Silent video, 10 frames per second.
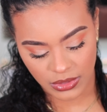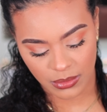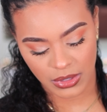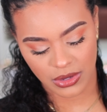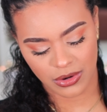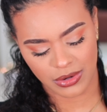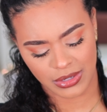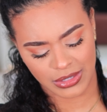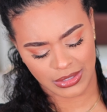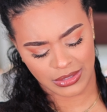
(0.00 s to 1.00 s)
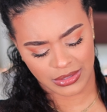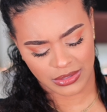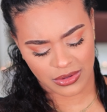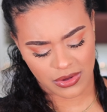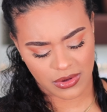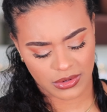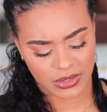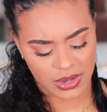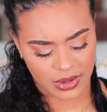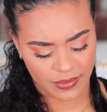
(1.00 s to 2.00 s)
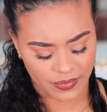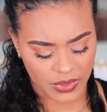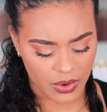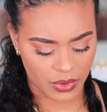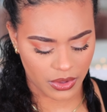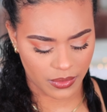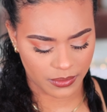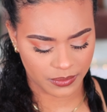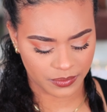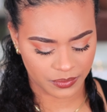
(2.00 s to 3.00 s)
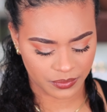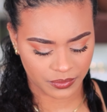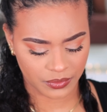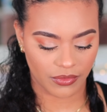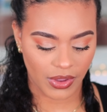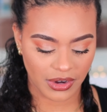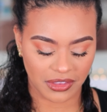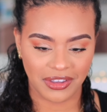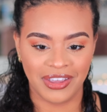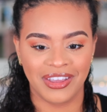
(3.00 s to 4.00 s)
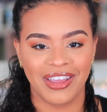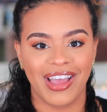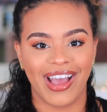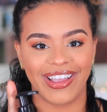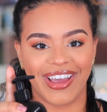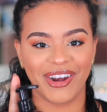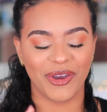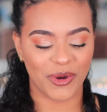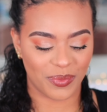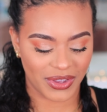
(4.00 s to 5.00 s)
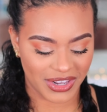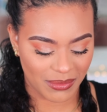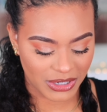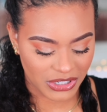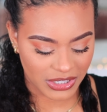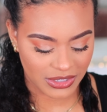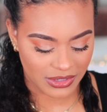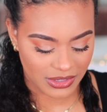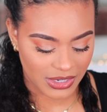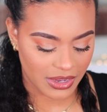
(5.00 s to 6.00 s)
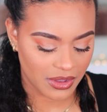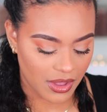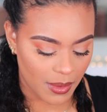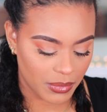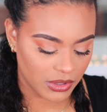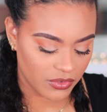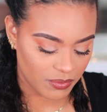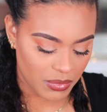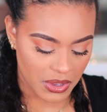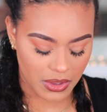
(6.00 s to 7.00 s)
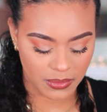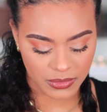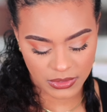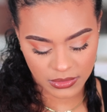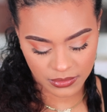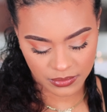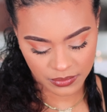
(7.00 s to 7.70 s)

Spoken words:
was gonna be here all day. There we go. Finally, I got it open. Let me just take a couple of pumps.